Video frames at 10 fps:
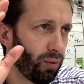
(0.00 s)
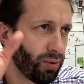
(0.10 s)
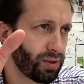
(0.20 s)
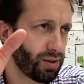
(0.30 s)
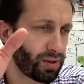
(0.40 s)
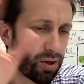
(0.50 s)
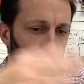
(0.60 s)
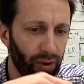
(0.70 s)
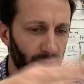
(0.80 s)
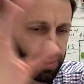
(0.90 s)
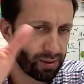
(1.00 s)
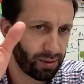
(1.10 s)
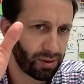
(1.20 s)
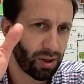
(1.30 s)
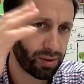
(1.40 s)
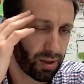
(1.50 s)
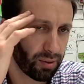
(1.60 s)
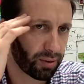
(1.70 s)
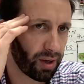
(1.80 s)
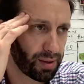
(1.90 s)
we'd see salt grasses,
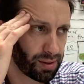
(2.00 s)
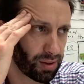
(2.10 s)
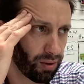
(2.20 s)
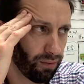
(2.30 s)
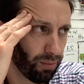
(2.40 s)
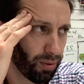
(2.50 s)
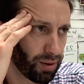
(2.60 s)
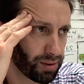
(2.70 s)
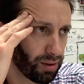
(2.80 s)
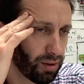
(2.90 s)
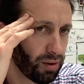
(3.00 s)
salt-tolerant grasses all over the place.